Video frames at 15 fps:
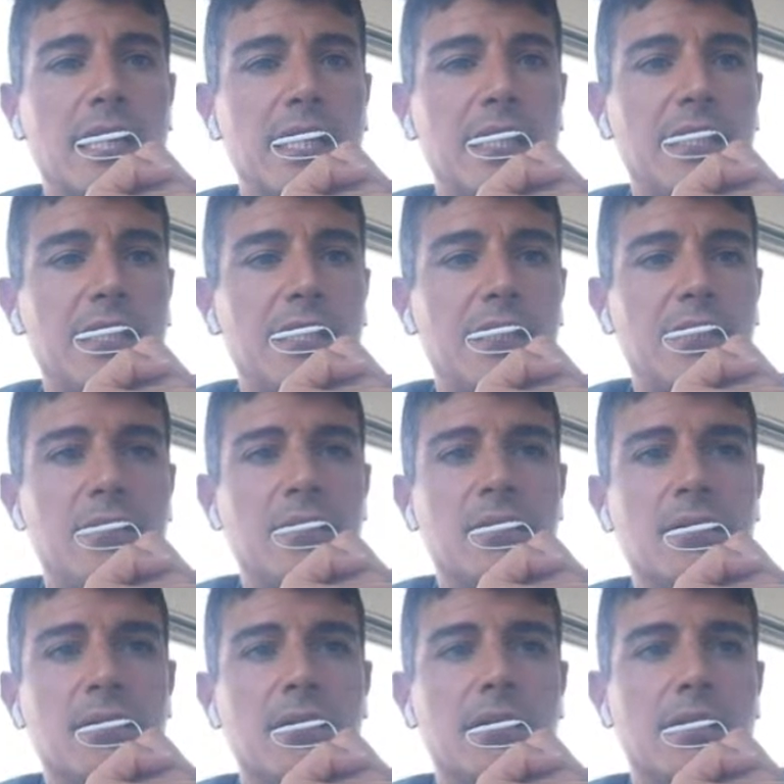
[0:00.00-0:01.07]
any
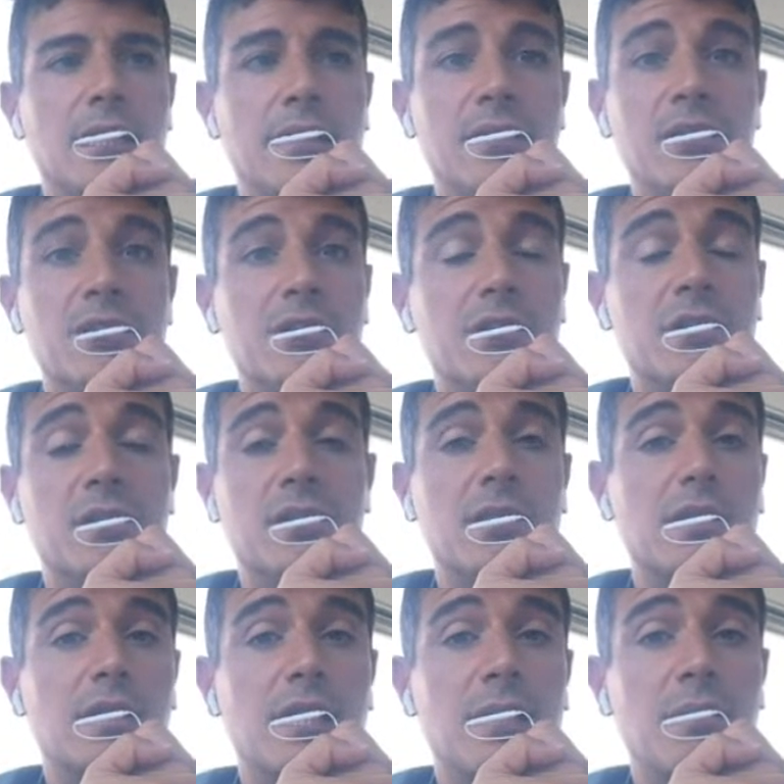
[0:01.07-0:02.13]

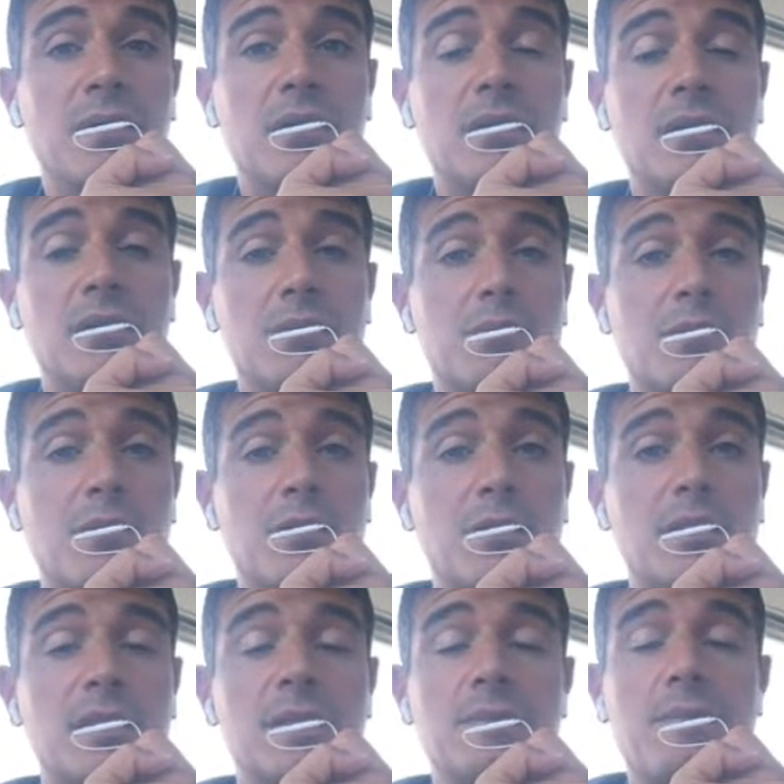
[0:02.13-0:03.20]
additional chemicals
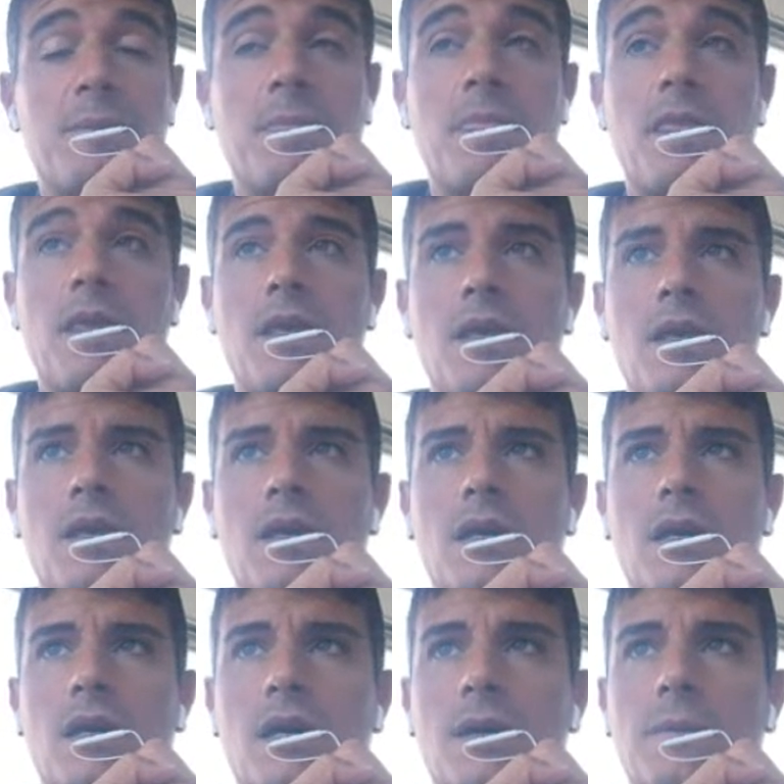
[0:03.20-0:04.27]
products.
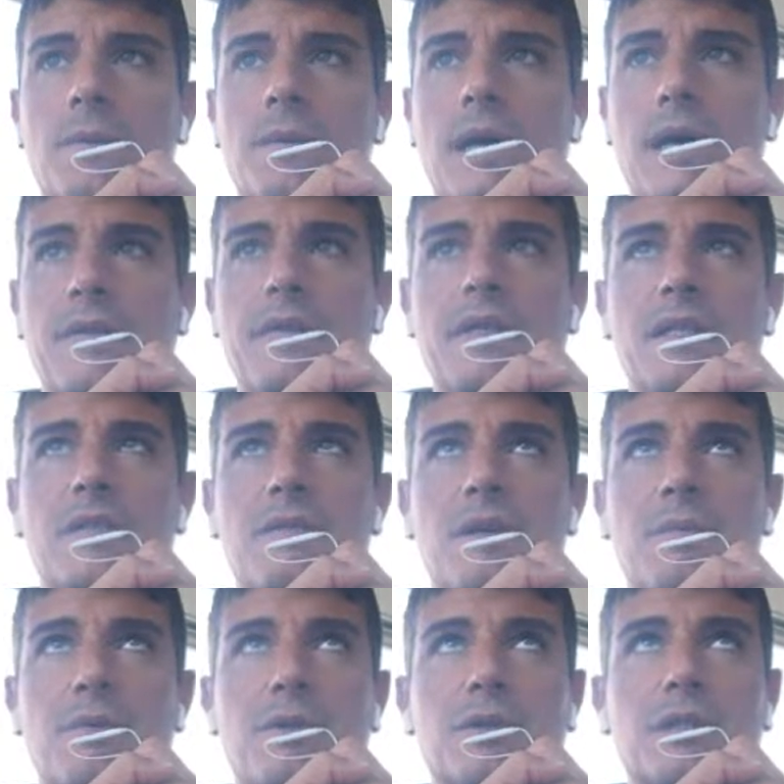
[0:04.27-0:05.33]
I think
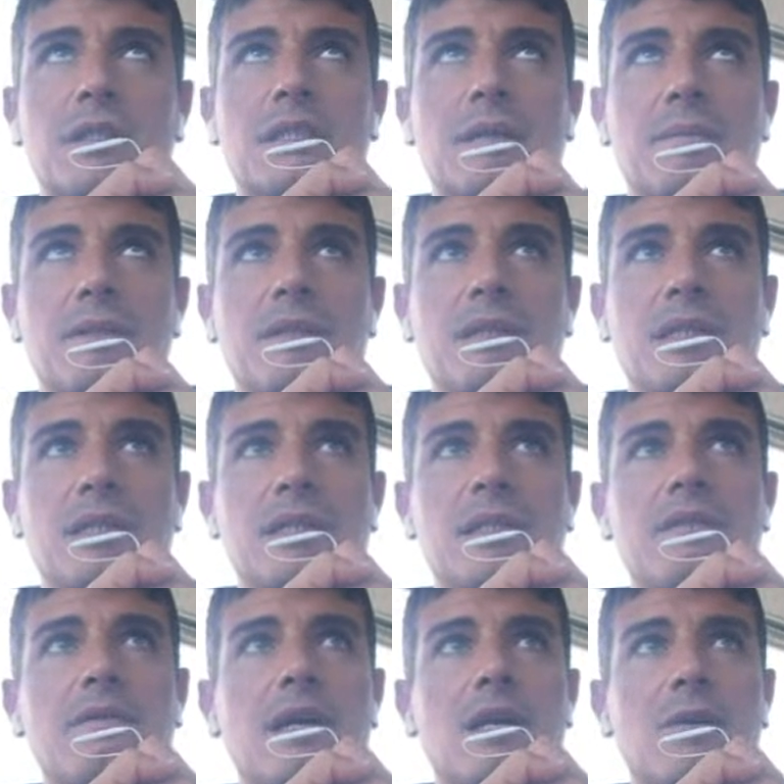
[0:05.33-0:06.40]
it's very important. It's something that
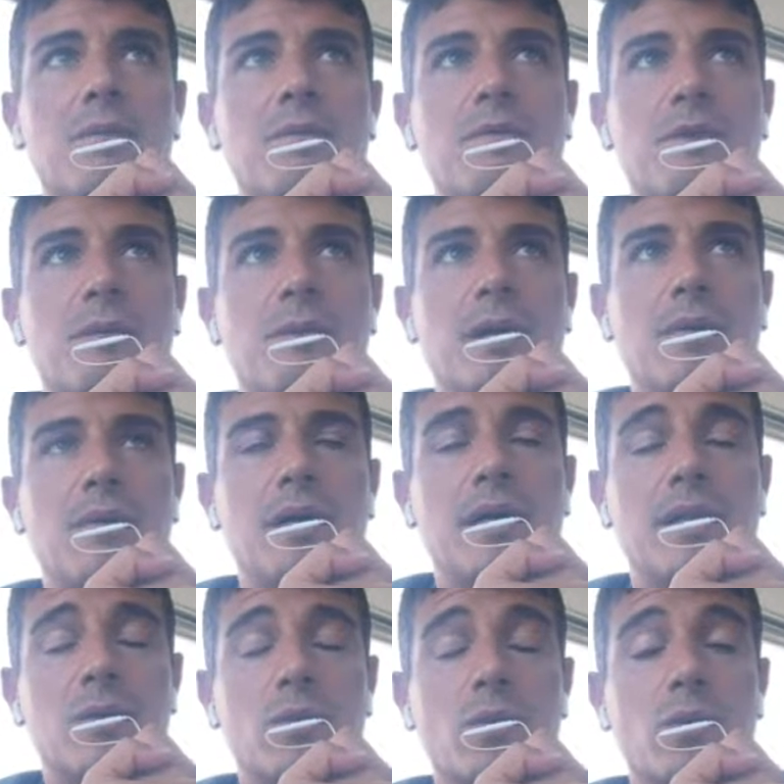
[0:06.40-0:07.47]
is developed from
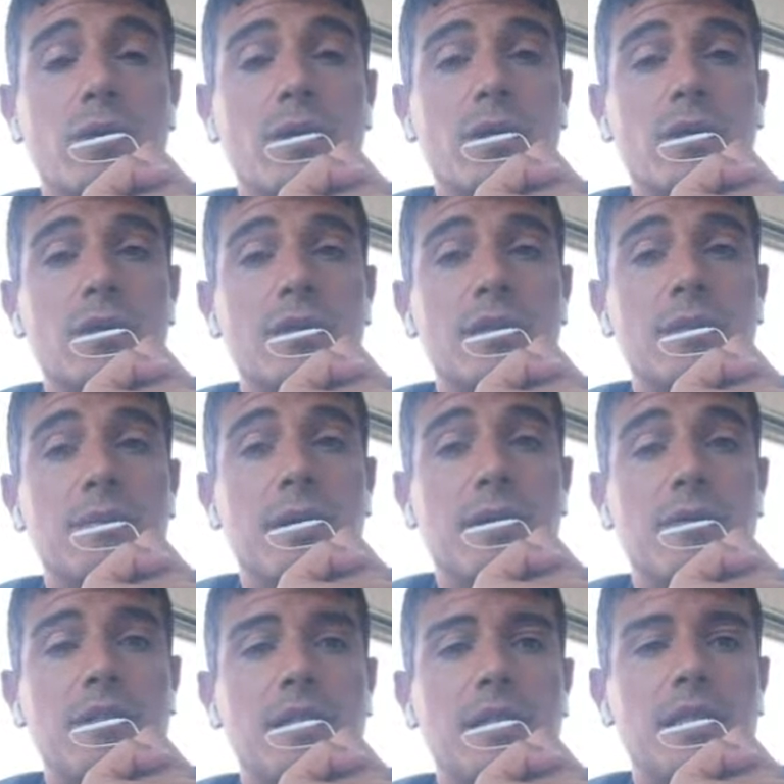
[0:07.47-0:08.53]
our headquarters in
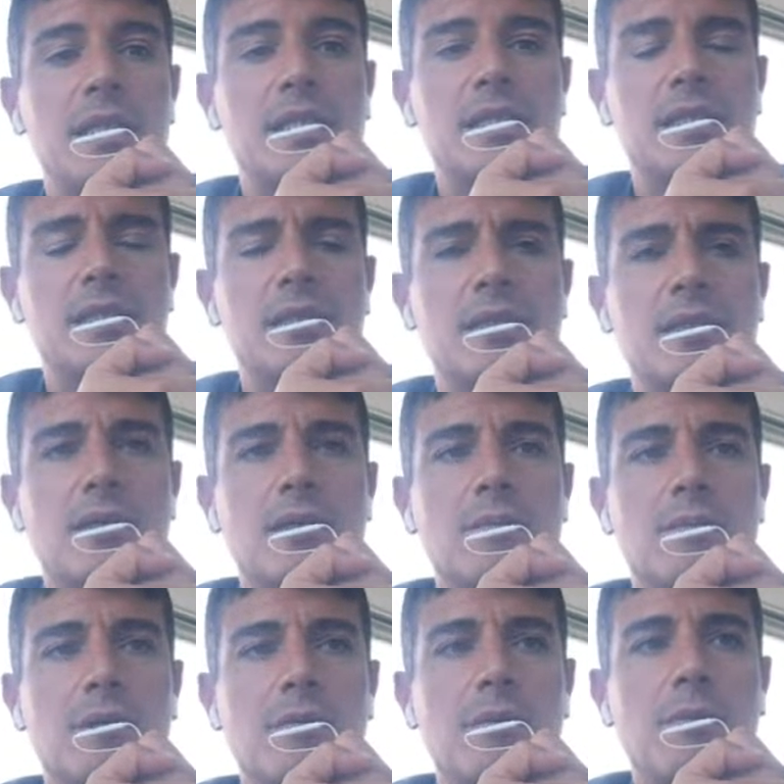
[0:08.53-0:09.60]
Paris, and it's
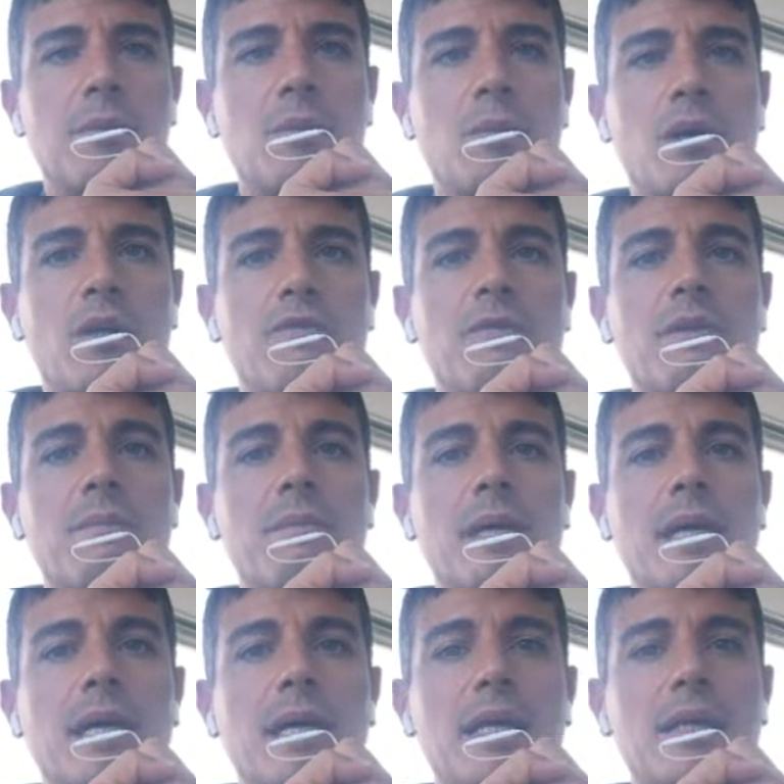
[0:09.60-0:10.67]
probably one of the
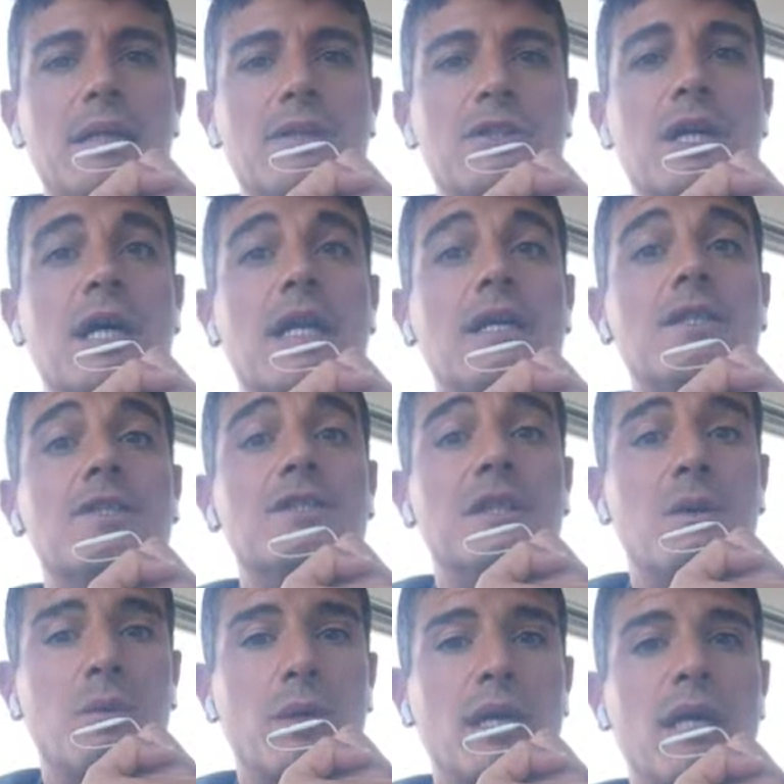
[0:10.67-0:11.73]
main
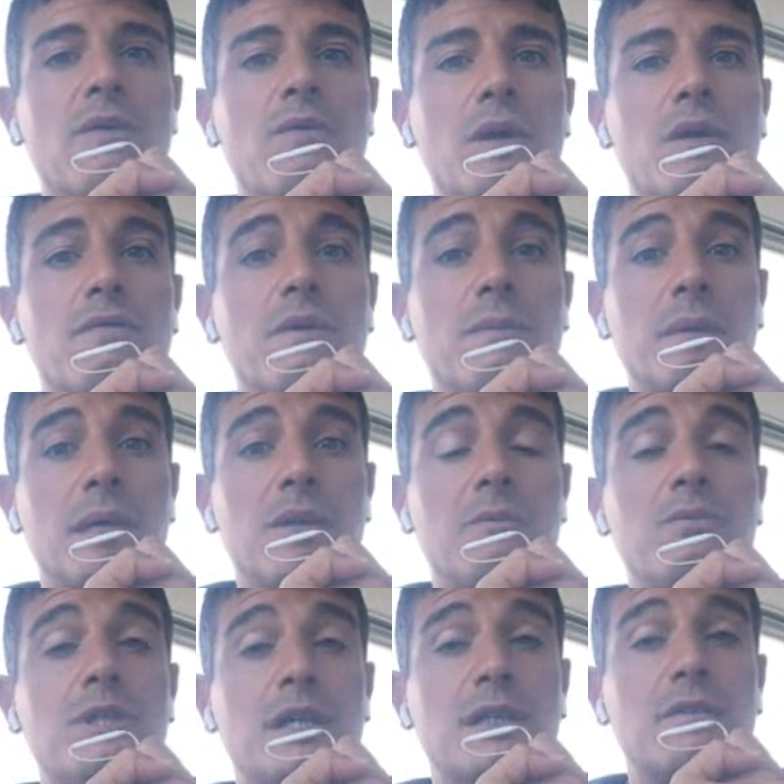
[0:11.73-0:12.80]
challenge that we have, one of the
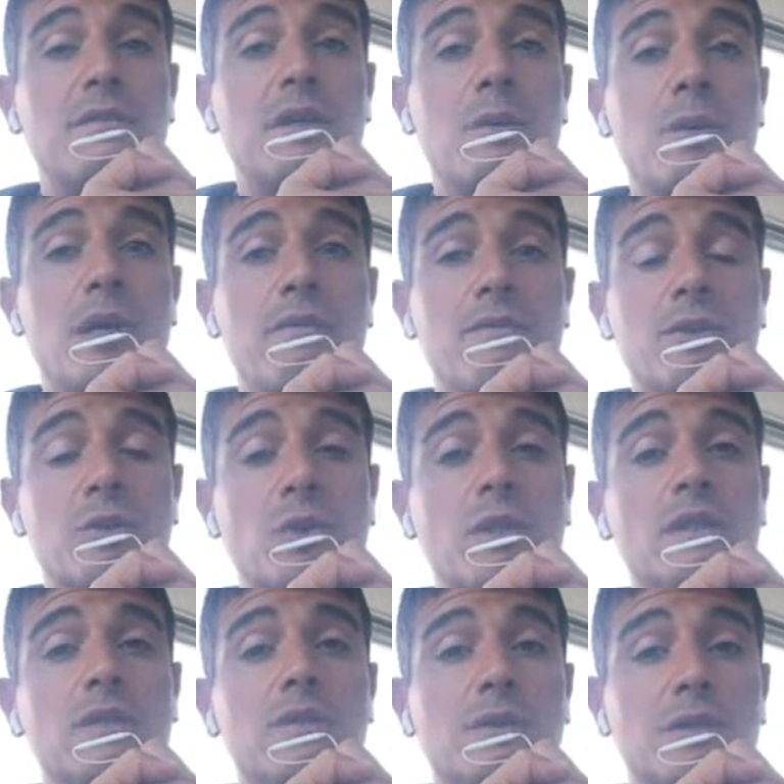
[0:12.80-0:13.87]
main objective that we have for
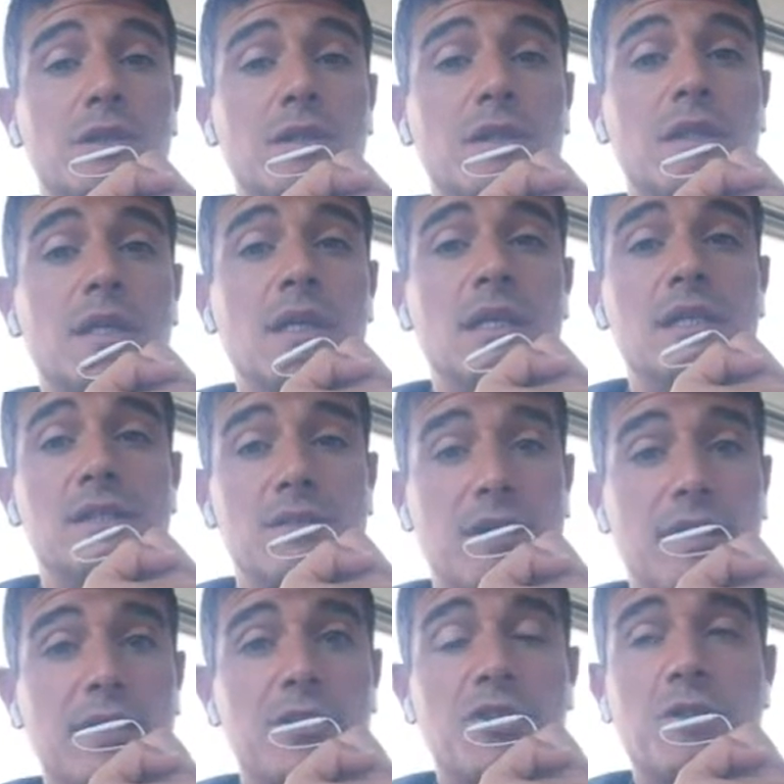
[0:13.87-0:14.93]
2030
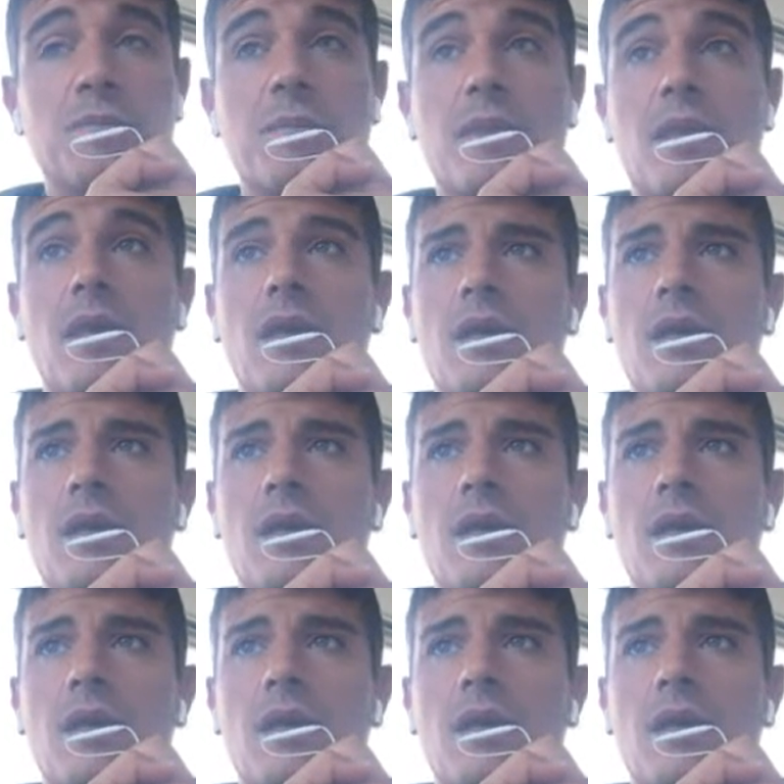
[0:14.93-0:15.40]
strategy.